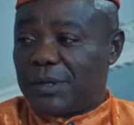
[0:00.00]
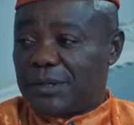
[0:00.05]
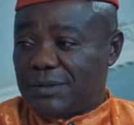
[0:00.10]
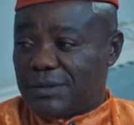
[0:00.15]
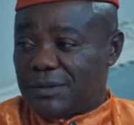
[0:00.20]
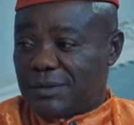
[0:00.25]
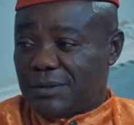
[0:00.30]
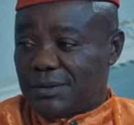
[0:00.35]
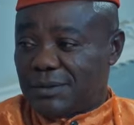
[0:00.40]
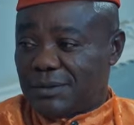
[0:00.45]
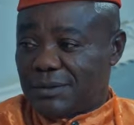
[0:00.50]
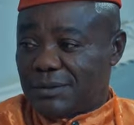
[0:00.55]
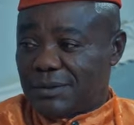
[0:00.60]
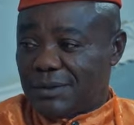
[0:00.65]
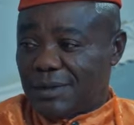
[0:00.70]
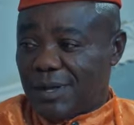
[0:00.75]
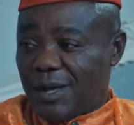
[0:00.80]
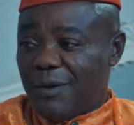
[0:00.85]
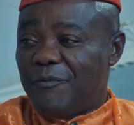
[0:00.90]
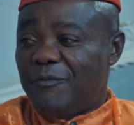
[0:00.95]
prince,
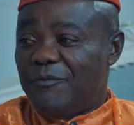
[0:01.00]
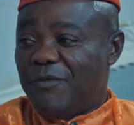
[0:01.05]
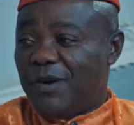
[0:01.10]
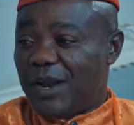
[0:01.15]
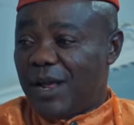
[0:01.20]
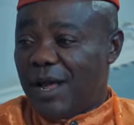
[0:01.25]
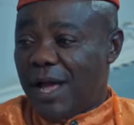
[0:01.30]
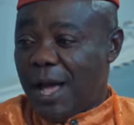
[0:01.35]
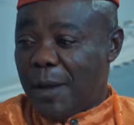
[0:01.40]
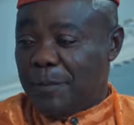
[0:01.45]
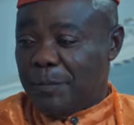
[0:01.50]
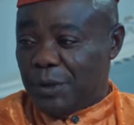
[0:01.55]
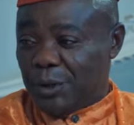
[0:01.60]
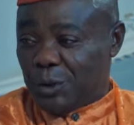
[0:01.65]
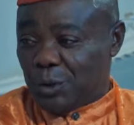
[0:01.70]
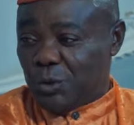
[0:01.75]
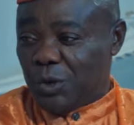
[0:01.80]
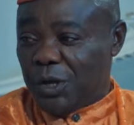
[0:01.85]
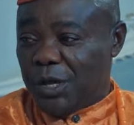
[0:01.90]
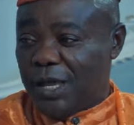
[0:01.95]
I'm very happy
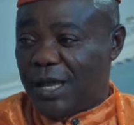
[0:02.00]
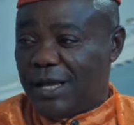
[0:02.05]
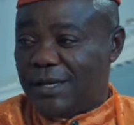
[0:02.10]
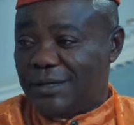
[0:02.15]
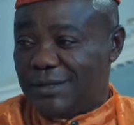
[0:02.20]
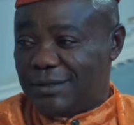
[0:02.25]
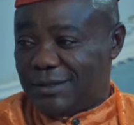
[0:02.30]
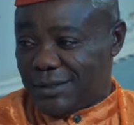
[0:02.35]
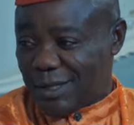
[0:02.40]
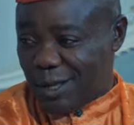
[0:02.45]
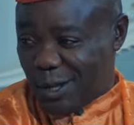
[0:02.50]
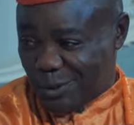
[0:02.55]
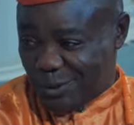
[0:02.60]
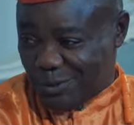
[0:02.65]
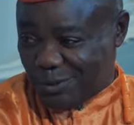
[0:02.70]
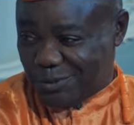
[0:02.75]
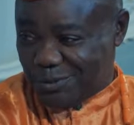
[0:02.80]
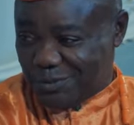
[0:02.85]
to hear this now.